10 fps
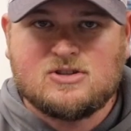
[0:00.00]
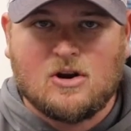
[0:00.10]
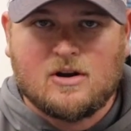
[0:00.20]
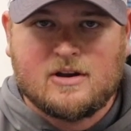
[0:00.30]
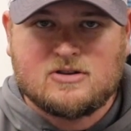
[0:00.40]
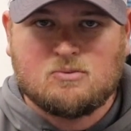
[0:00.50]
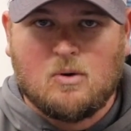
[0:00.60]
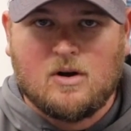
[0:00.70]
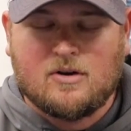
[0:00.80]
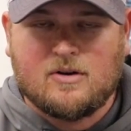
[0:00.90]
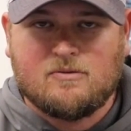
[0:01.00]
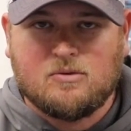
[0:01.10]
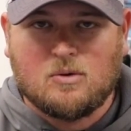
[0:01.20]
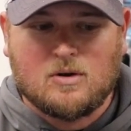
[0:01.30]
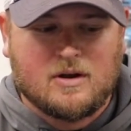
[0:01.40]
darkest water in
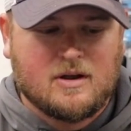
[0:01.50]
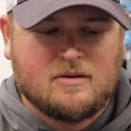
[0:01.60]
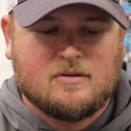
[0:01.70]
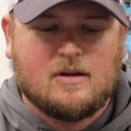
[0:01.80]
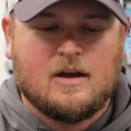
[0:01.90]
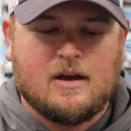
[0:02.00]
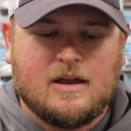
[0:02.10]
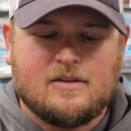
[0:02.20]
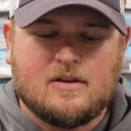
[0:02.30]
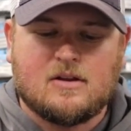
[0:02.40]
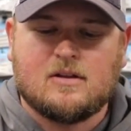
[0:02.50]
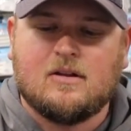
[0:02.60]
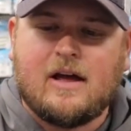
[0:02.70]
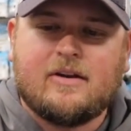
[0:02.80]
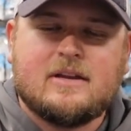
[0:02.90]
Florida uh, and the
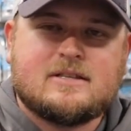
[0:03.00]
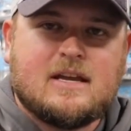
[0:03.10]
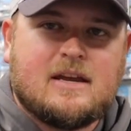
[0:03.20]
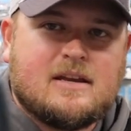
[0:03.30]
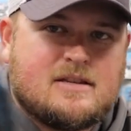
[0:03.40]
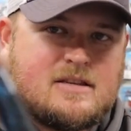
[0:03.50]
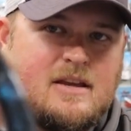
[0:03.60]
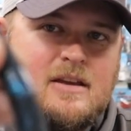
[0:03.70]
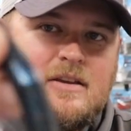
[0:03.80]
cloudiest days,